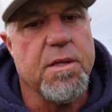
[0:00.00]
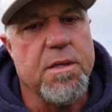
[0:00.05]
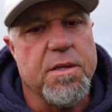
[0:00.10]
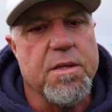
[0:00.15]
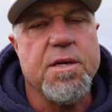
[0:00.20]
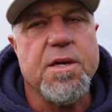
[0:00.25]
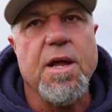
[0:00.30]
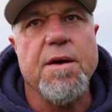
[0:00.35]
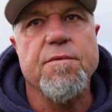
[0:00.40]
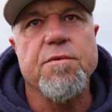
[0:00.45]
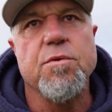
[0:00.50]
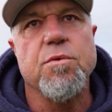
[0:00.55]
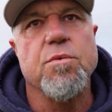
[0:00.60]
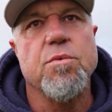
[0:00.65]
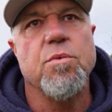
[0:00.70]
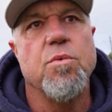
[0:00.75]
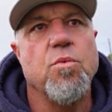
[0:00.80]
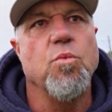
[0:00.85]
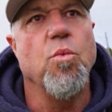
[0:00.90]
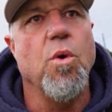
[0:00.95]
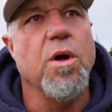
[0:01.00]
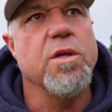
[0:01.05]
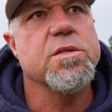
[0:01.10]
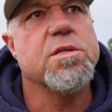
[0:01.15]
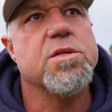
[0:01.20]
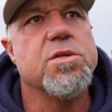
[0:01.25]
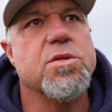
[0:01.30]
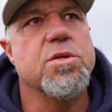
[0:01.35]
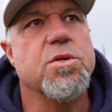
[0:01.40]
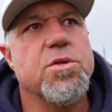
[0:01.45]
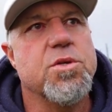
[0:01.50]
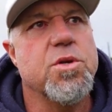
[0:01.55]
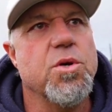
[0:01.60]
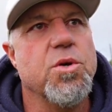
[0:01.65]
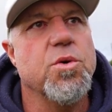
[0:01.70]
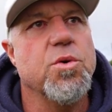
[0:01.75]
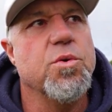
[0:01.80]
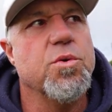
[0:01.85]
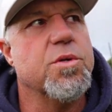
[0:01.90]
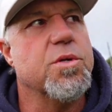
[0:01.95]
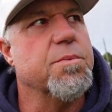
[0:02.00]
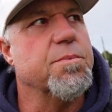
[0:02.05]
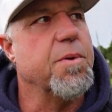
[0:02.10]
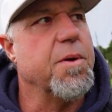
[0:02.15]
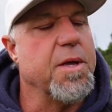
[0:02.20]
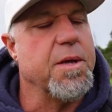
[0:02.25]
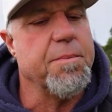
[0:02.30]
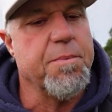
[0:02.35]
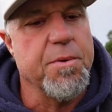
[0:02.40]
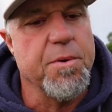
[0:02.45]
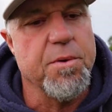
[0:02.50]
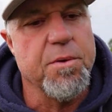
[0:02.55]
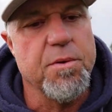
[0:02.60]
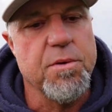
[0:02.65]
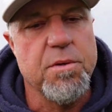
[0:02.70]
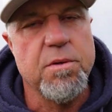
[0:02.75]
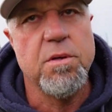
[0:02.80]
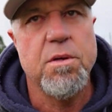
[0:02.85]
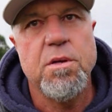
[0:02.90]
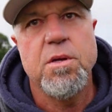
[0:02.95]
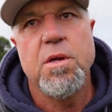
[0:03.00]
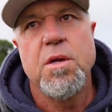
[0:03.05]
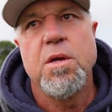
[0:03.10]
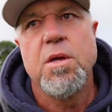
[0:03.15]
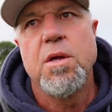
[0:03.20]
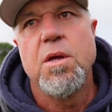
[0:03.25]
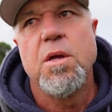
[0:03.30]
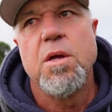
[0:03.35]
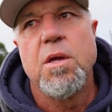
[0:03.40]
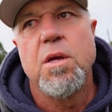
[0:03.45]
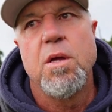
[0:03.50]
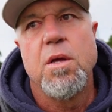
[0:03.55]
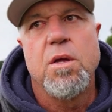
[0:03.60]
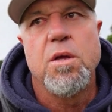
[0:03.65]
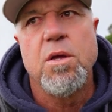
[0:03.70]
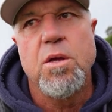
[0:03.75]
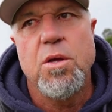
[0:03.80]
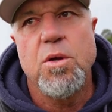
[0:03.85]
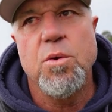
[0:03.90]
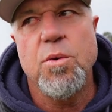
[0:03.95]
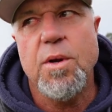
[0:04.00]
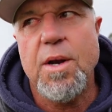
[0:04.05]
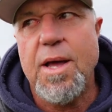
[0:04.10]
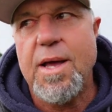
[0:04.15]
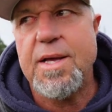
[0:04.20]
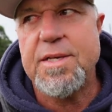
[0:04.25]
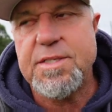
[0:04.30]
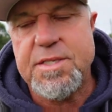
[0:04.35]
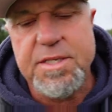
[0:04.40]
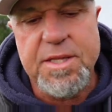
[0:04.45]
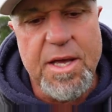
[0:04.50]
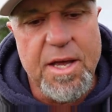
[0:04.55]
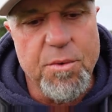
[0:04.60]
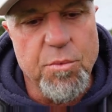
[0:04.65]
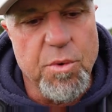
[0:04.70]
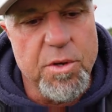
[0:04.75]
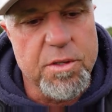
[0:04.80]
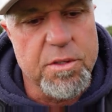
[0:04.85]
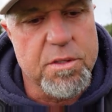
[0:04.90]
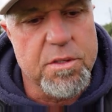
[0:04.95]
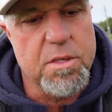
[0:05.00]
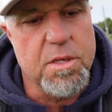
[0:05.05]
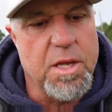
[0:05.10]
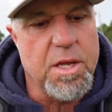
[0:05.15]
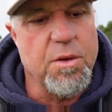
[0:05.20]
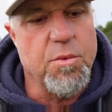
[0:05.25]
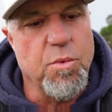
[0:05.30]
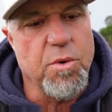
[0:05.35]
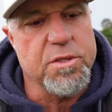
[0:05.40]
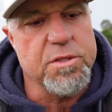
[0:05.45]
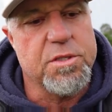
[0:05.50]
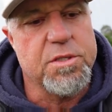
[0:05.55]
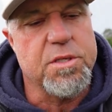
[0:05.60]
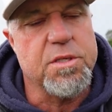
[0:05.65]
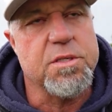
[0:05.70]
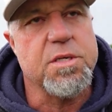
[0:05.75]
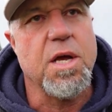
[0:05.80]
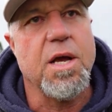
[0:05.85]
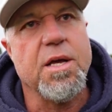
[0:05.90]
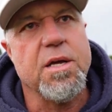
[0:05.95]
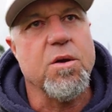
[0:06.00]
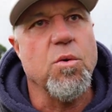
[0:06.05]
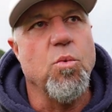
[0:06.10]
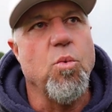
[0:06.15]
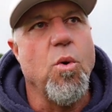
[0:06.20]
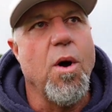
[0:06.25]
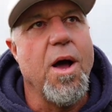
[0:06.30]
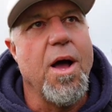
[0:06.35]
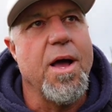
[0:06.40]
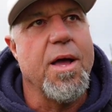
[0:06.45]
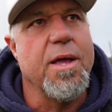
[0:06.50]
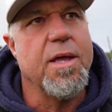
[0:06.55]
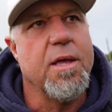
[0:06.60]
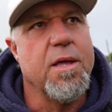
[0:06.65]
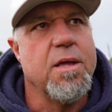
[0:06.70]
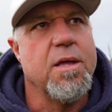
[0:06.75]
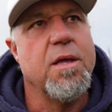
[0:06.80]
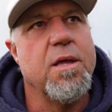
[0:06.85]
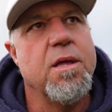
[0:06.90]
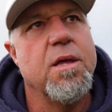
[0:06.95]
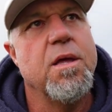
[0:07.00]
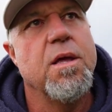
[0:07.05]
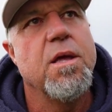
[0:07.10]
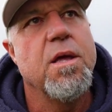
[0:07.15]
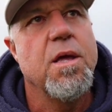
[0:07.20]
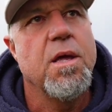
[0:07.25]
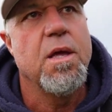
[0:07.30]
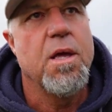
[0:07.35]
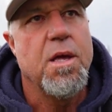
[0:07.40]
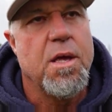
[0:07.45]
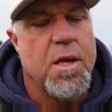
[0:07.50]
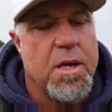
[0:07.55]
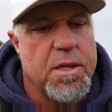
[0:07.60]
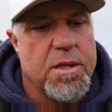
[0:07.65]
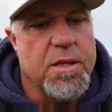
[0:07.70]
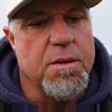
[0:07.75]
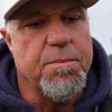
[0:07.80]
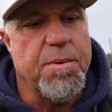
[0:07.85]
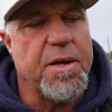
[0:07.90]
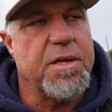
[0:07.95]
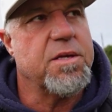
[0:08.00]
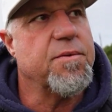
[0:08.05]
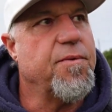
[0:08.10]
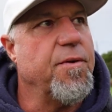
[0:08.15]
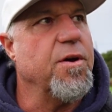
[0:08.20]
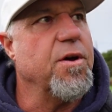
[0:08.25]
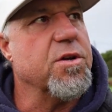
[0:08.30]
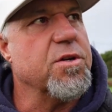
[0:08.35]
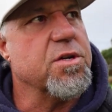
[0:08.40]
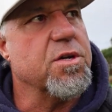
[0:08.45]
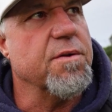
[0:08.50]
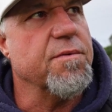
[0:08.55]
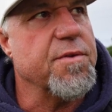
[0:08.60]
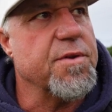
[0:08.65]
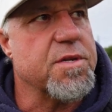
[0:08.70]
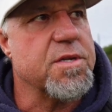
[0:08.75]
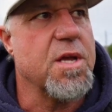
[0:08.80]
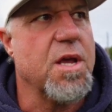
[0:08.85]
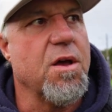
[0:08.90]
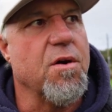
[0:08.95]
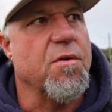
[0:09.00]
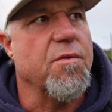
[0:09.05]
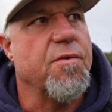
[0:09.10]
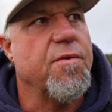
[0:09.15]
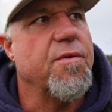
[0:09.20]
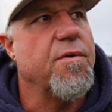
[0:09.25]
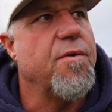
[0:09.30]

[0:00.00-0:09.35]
that the devil wants to do to people who are lazy. They want, he wants to take away the best version of yourself.